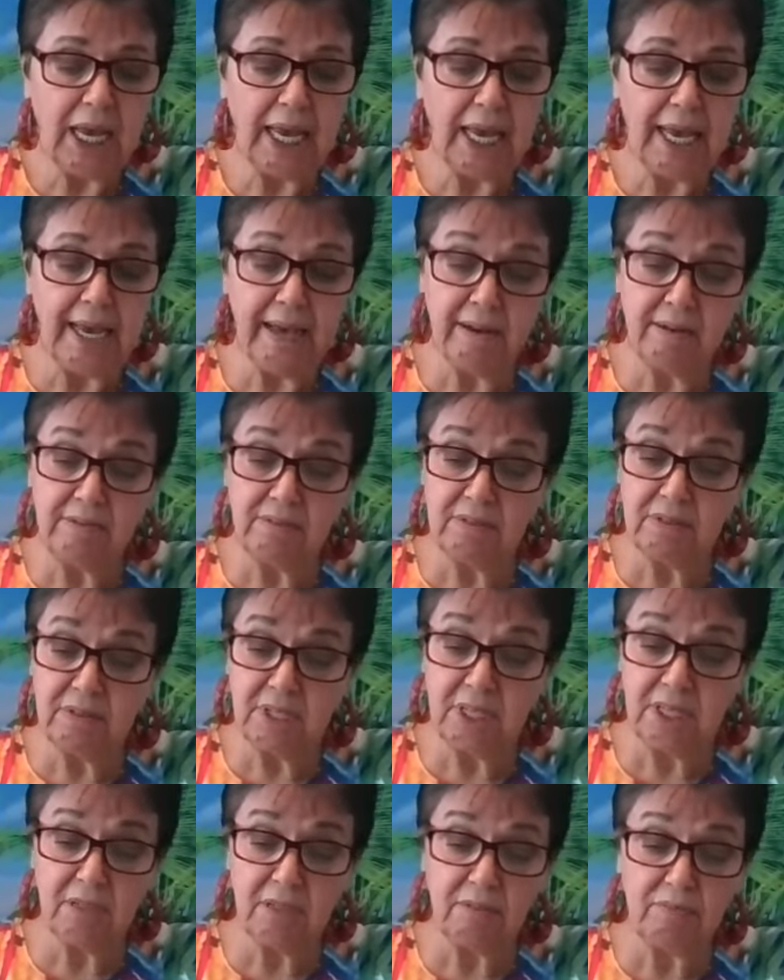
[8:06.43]
and
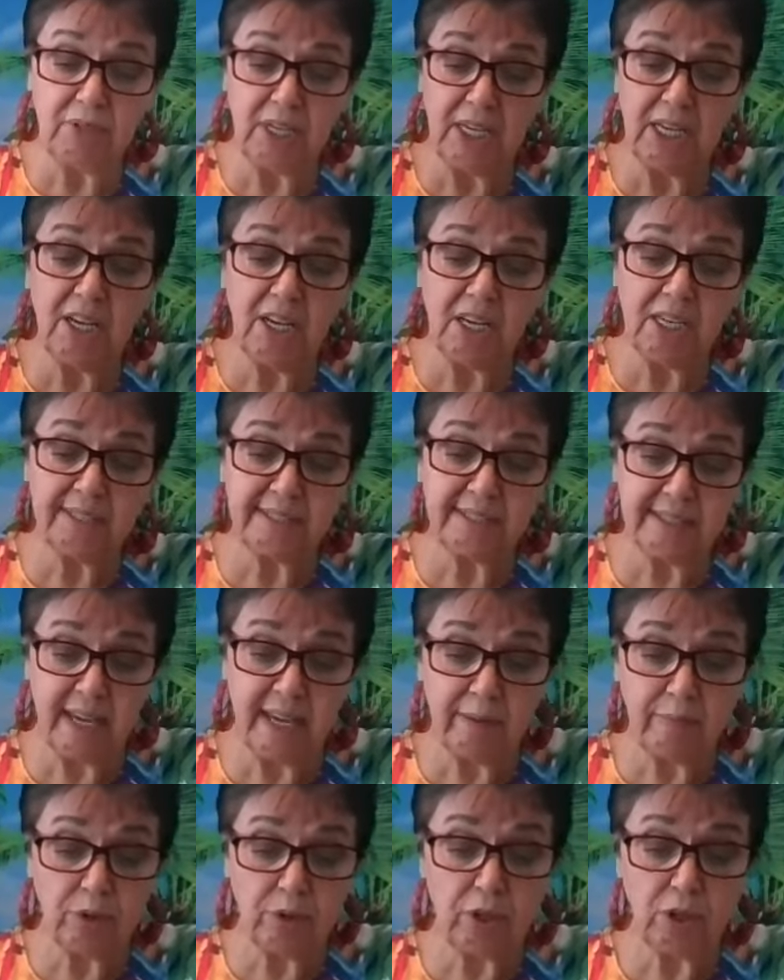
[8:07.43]
he is
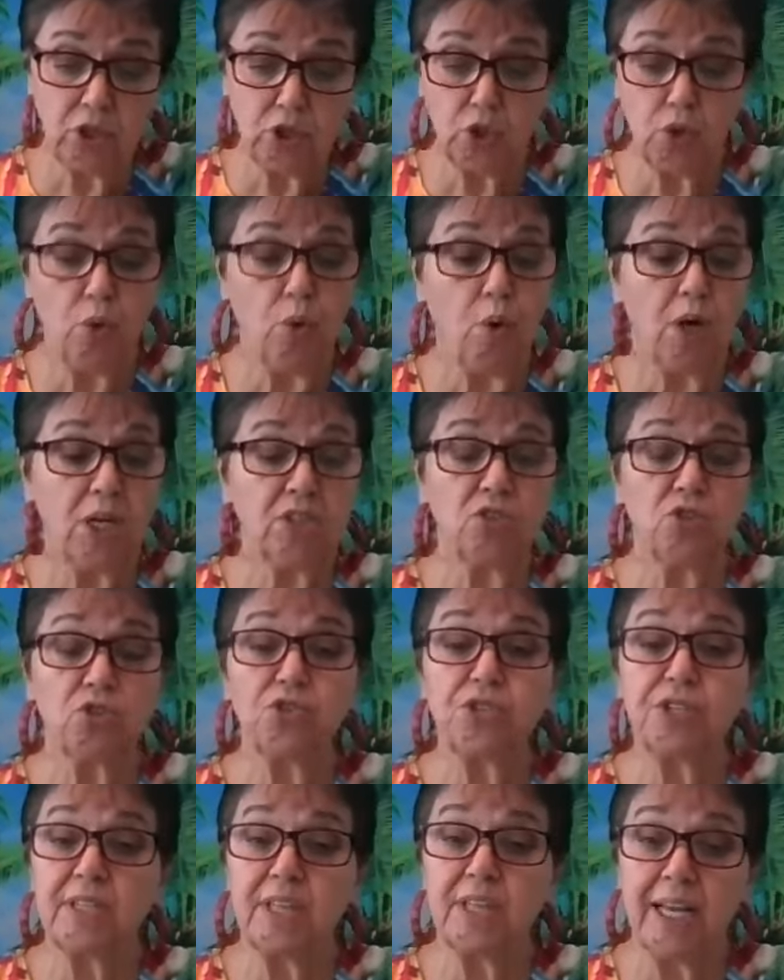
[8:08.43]
able to
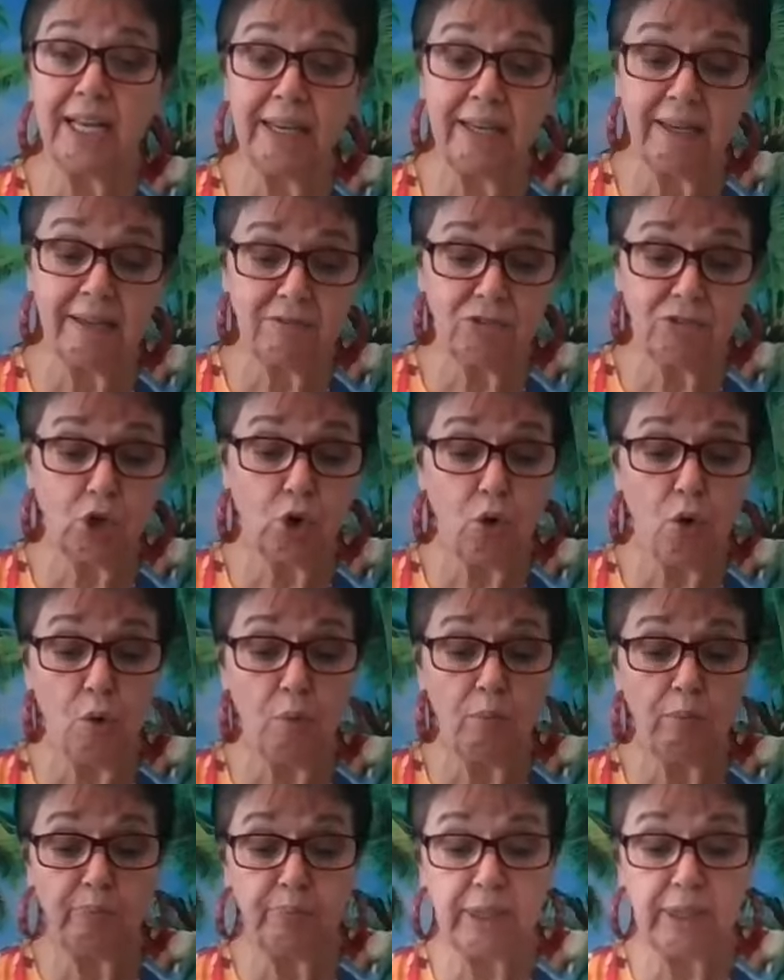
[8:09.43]
understand
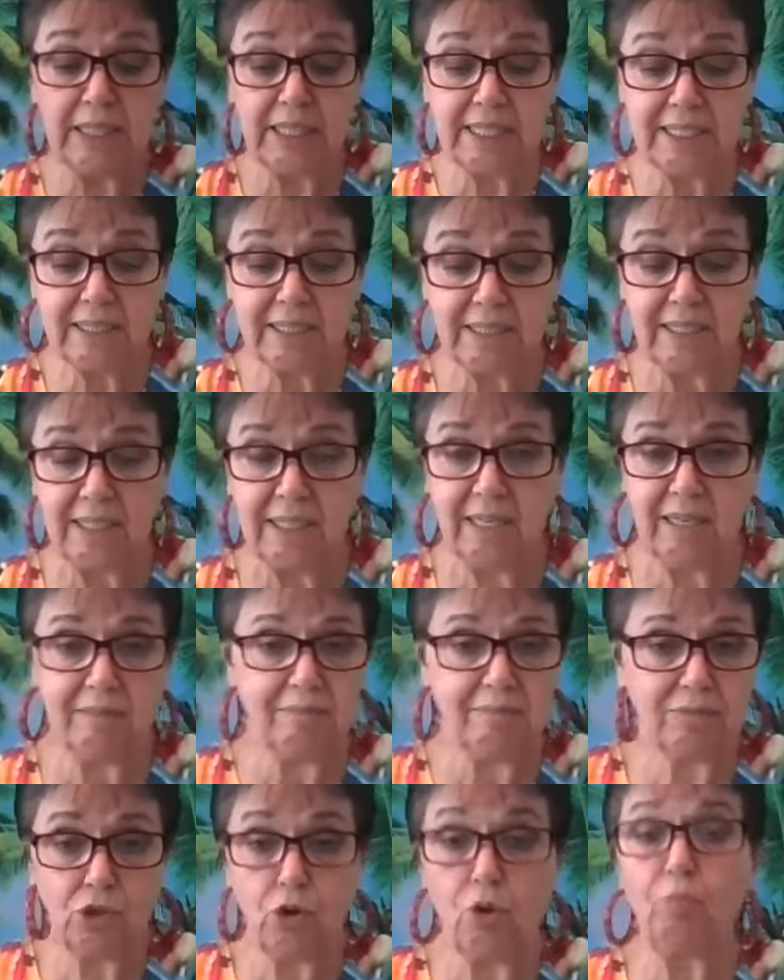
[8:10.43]
completely,
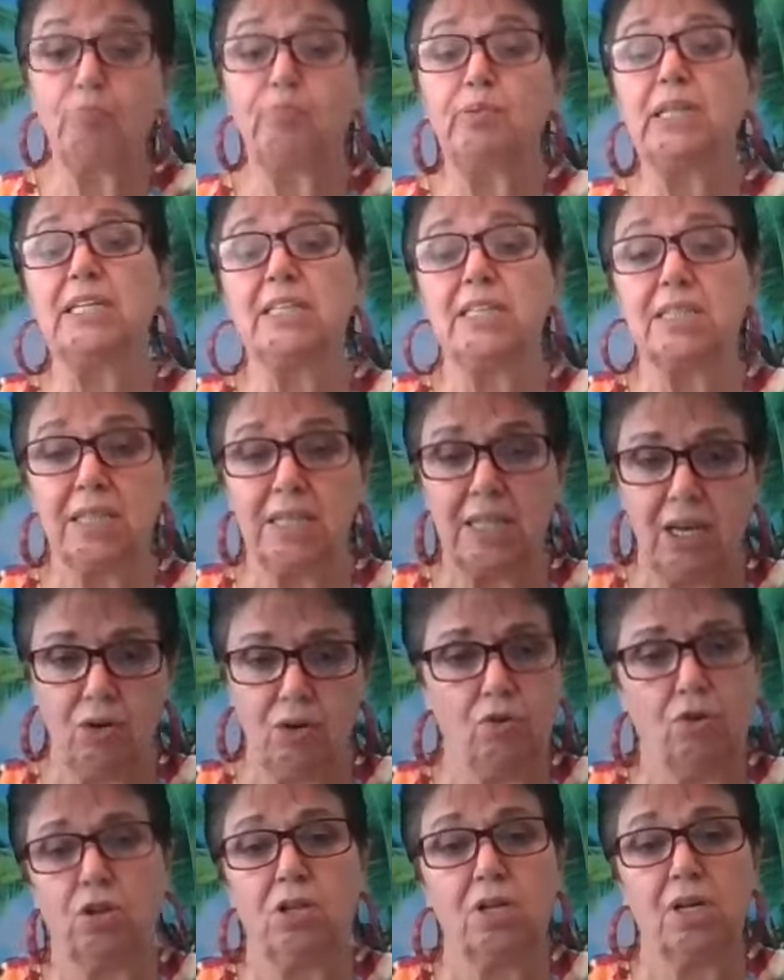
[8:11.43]
completely
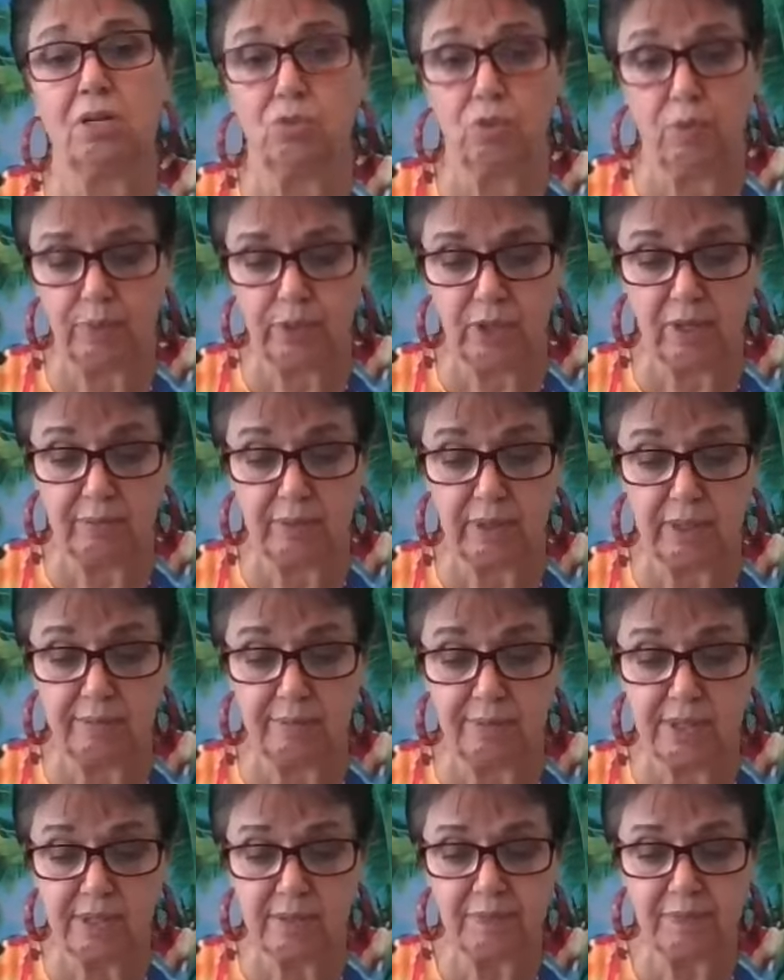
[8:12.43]
all our
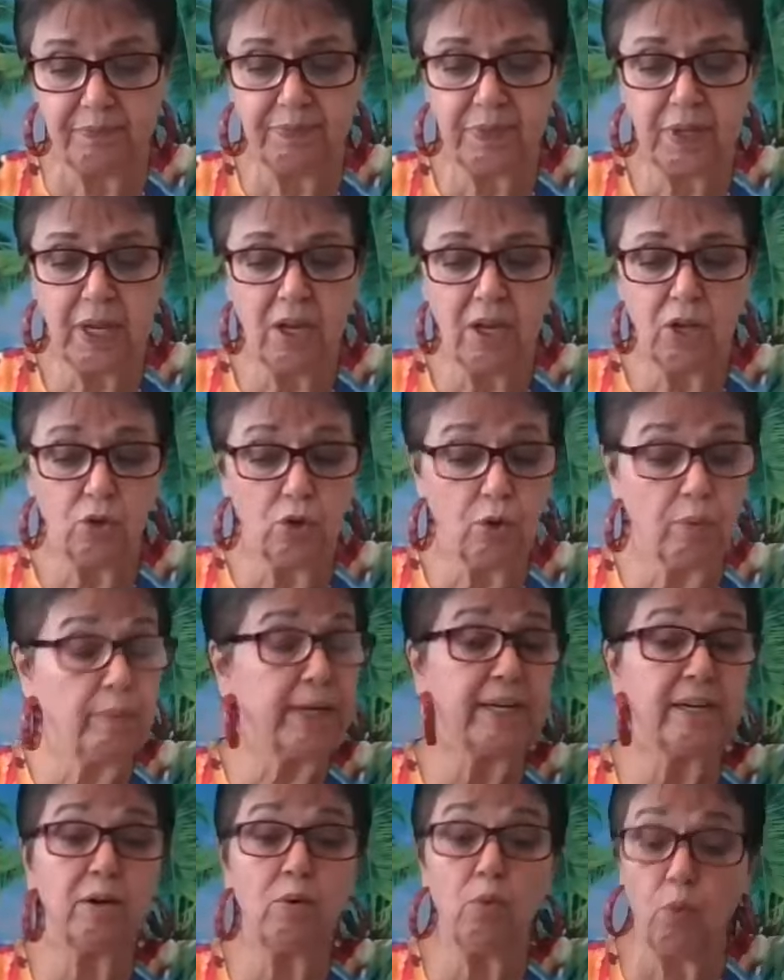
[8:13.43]
problems, no
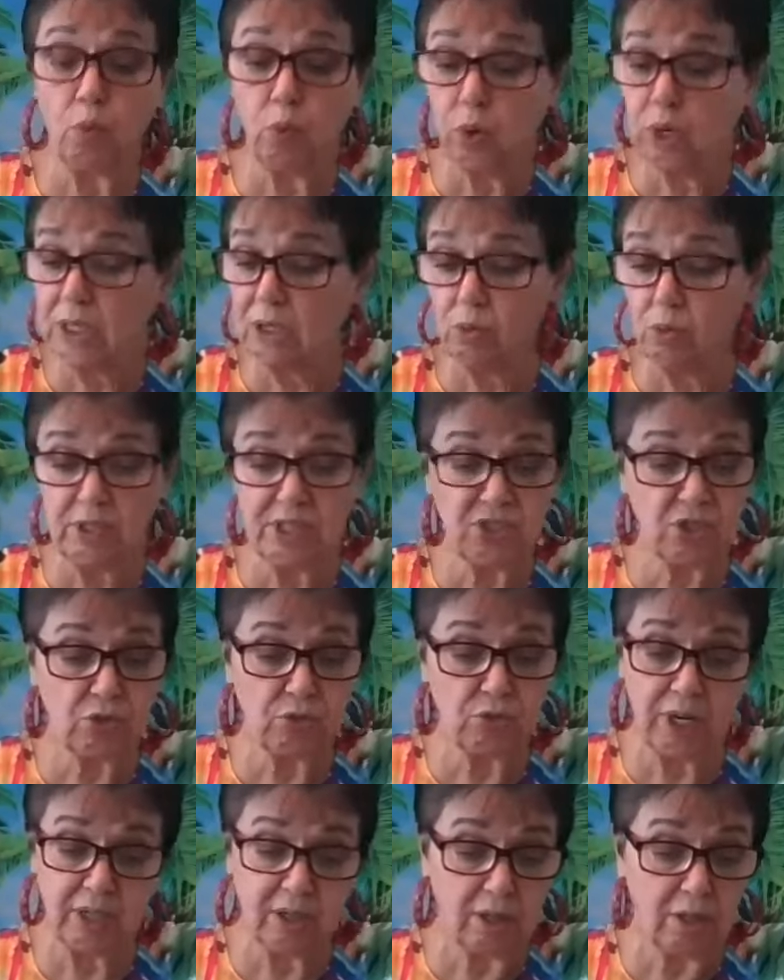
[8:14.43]
matter what we
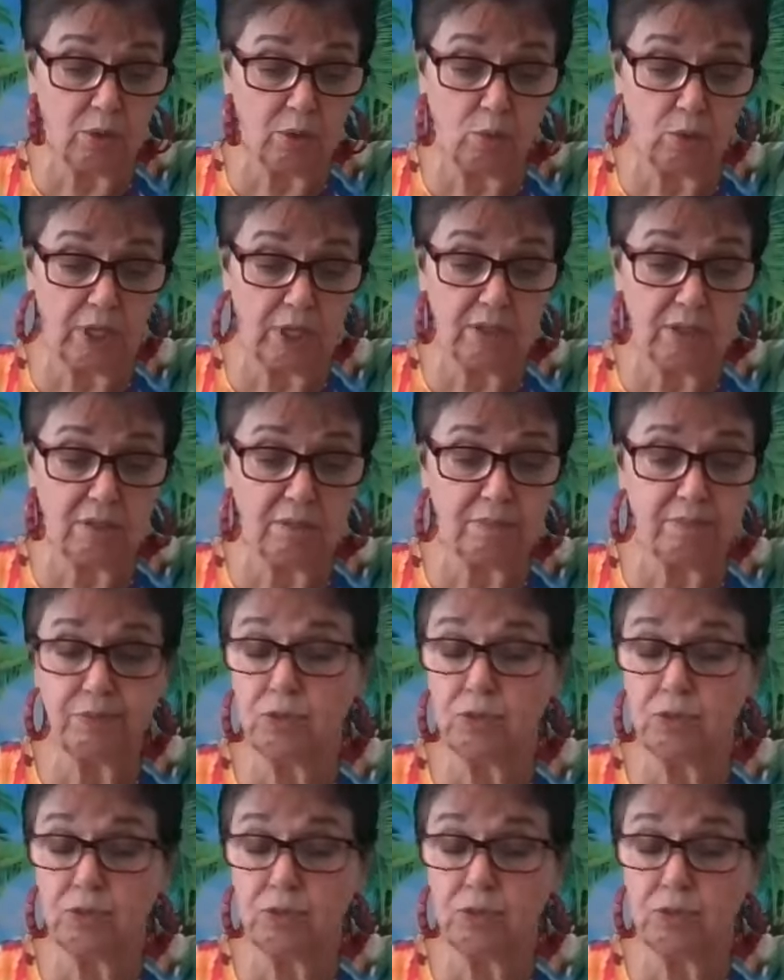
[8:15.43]
struggle with.